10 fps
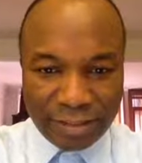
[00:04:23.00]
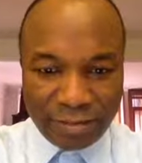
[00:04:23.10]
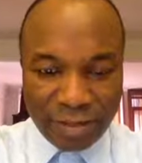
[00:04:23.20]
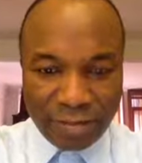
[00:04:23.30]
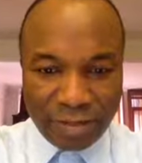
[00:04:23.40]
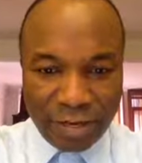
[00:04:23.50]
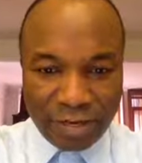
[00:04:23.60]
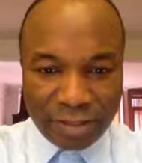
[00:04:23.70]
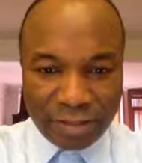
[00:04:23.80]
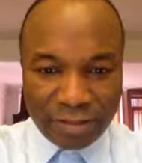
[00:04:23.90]
Maybe
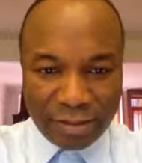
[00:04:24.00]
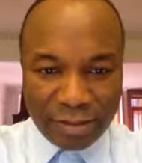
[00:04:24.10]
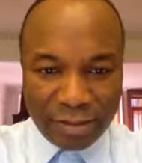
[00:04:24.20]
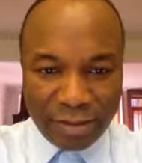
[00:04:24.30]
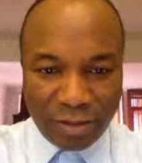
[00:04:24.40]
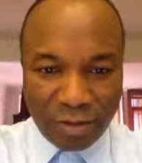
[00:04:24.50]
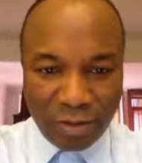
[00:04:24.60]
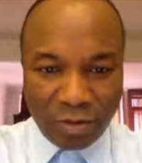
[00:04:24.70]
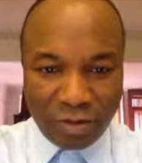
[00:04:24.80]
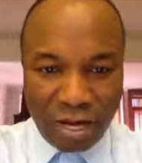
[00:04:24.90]
not.
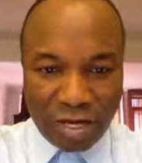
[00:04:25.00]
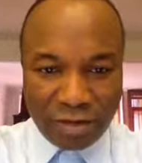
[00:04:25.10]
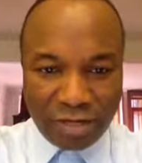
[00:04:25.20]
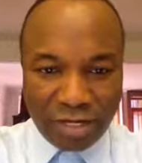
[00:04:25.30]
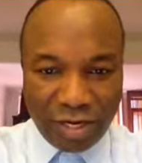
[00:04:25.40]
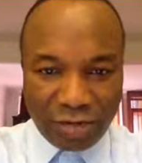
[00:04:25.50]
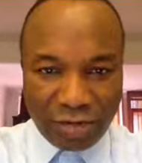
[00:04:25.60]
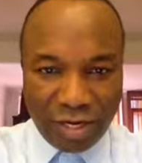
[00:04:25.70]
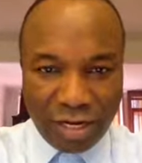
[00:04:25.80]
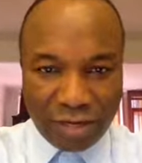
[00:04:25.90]
Olukayo Dea
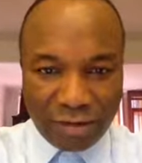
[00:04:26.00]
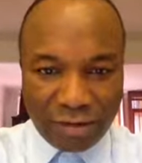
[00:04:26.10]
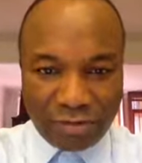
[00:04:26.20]
Kundayo,